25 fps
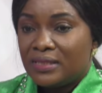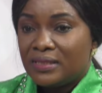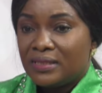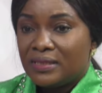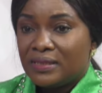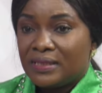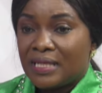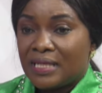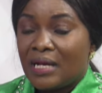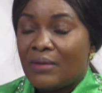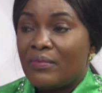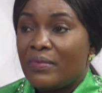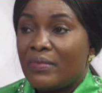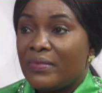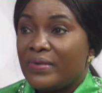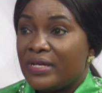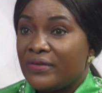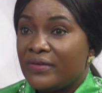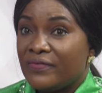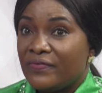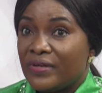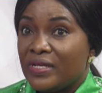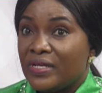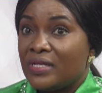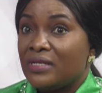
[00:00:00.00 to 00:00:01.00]
Some
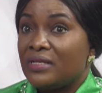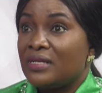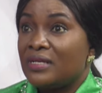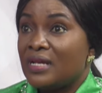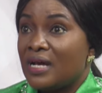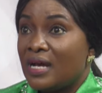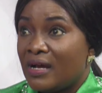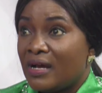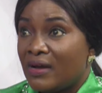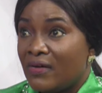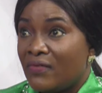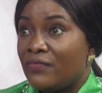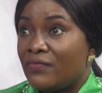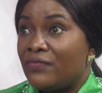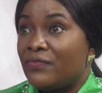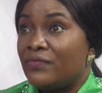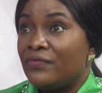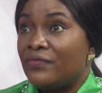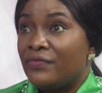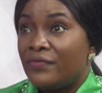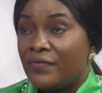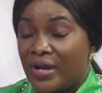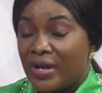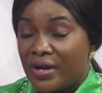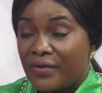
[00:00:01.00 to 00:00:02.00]
even have
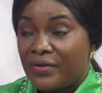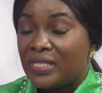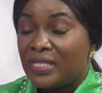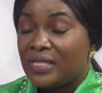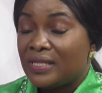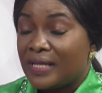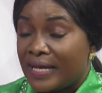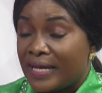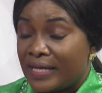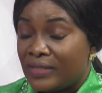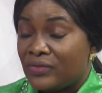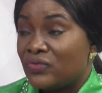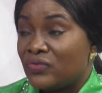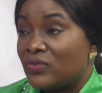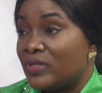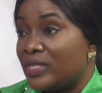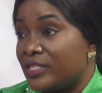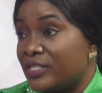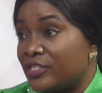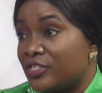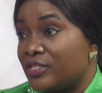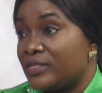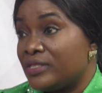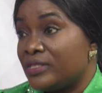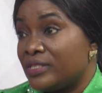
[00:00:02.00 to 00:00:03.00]
very tight
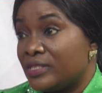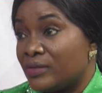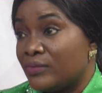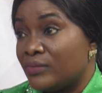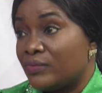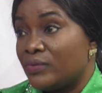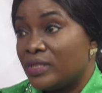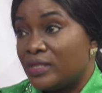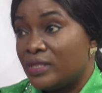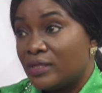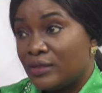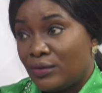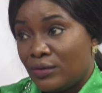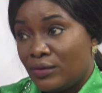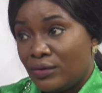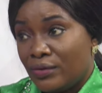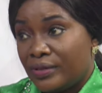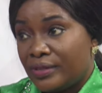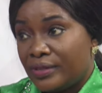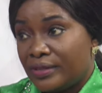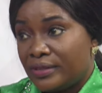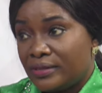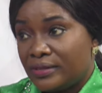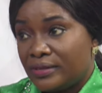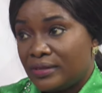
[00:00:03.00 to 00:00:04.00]
relationship, mm-hmm, with the
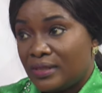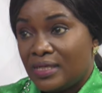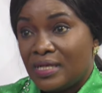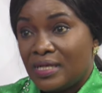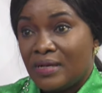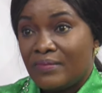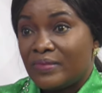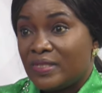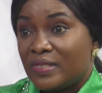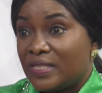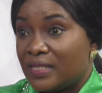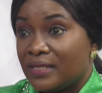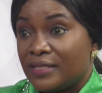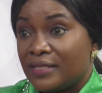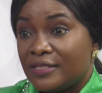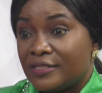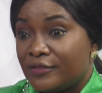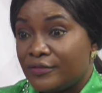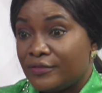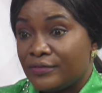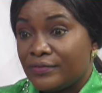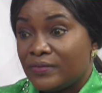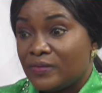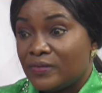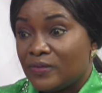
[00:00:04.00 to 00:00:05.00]
Lord, mm-hmm, and I'm
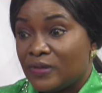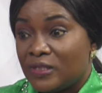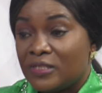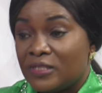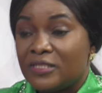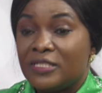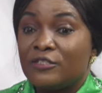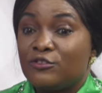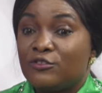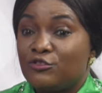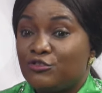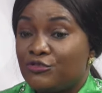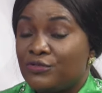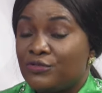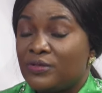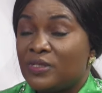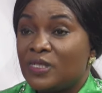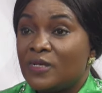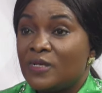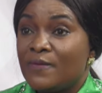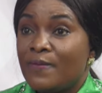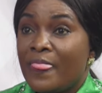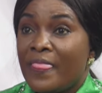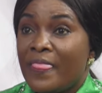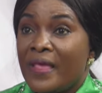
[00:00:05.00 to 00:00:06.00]
telling you, it's the
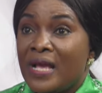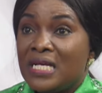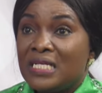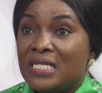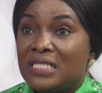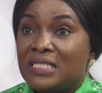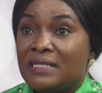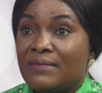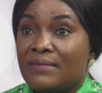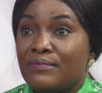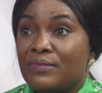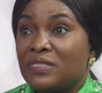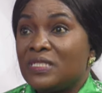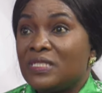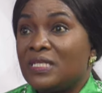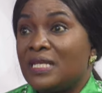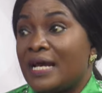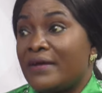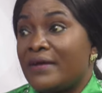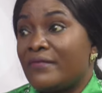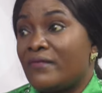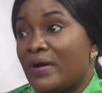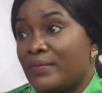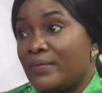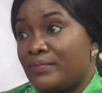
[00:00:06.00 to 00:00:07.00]
truth. Somebody
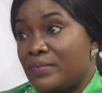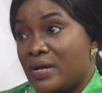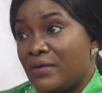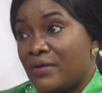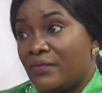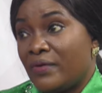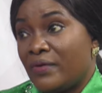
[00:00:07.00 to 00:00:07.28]
like Kwabna.